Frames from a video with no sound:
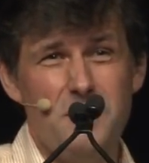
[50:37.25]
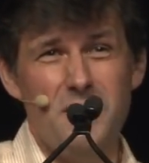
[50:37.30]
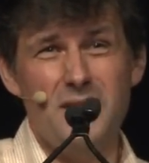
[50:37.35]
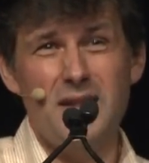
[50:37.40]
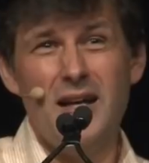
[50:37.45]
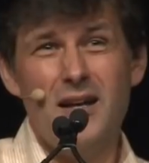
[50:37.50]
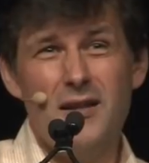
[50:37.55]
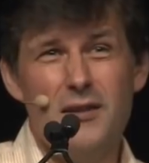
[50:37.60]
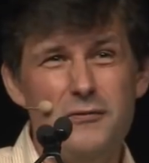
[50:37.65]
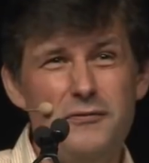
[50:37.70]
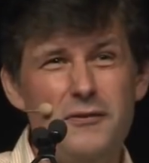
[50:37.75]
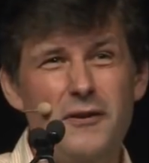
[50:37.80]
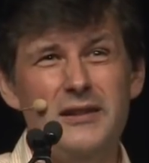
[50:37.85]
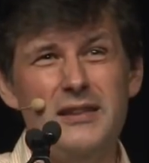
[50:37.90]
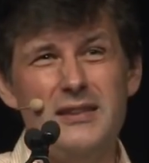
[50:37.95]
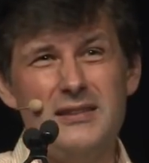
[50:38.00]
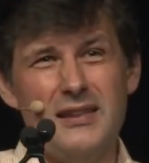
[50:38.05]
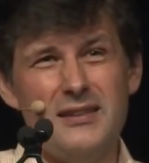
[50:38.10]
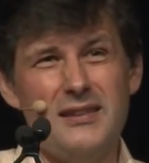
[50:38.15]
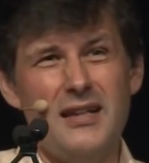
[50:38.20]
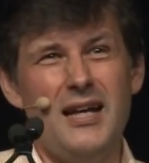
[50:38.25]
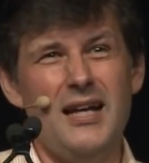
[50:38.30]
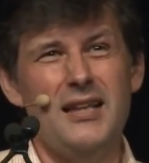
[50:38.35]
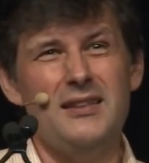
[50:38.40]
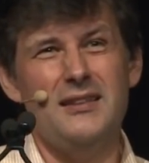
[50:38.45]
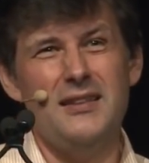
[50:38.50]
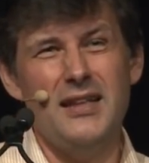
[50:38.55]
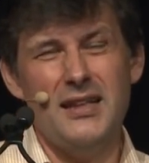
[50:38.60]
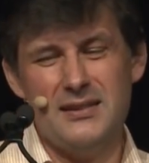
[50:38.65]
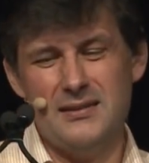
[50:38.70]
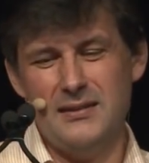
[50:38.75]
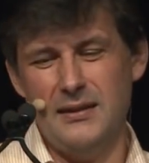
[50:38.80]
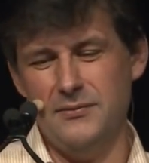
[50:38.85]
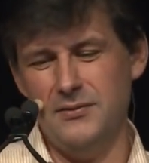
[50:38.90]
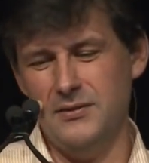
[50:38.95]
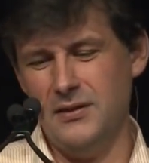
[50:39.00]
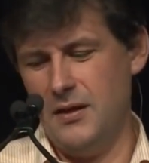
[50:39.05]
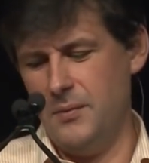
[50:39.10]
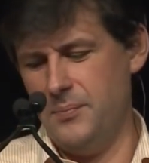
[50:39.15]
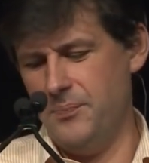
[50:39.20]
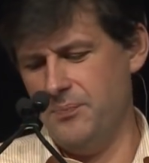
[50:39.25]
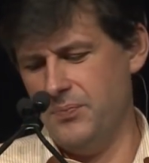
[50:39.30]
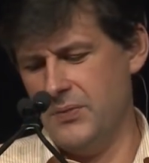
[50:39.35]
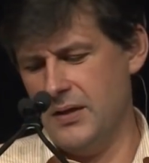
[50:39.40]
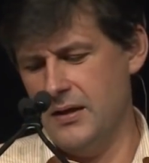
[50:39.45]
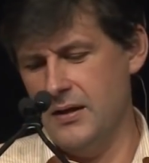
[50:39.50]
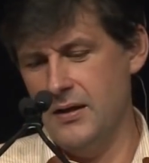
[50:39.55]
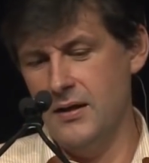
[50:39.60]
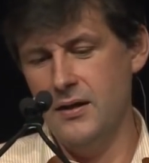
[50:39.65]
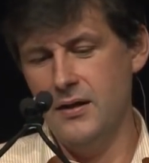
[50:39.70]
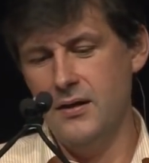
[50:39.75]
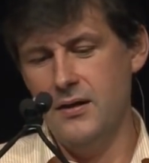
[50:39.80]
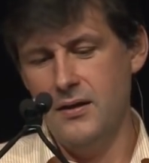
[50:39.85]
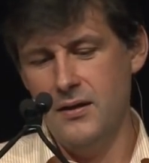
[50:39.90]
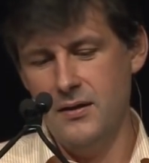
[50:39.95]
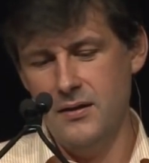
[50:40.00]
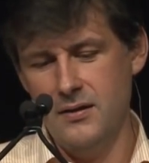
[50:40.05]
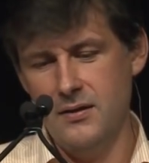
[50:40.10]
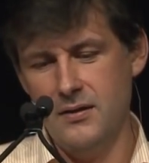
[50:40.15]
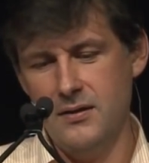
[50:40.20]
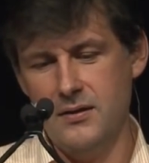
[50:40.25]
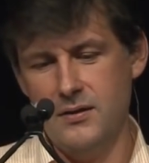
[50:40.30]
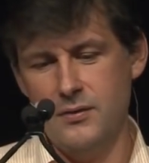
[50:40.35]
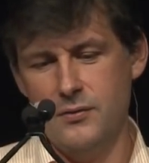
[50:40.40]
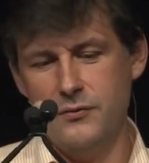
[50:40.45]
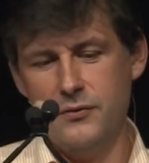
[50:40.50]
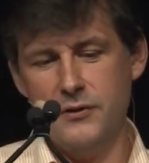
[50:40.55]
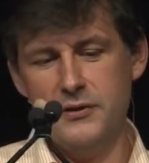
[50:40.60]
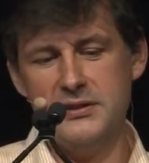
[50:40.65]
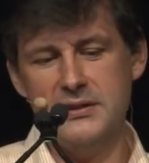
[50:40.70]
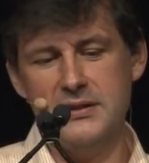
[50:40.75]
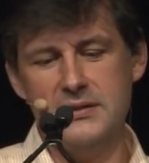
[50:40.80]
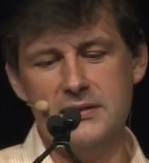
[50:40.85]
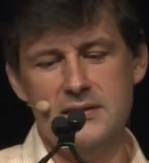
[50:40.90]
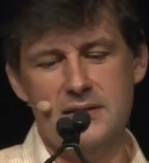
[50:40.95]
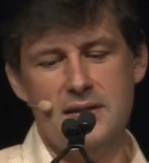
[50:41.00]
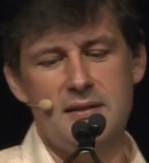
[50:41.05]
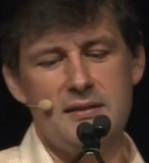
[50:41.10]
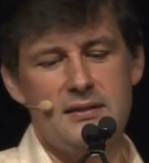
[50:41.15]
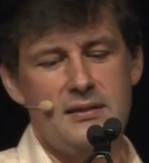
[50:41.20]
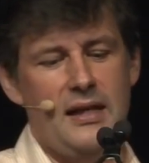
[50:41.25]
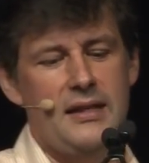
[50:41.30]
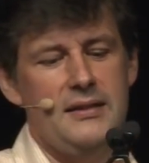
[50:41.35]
but the fun is at the, at the next level up. Versus this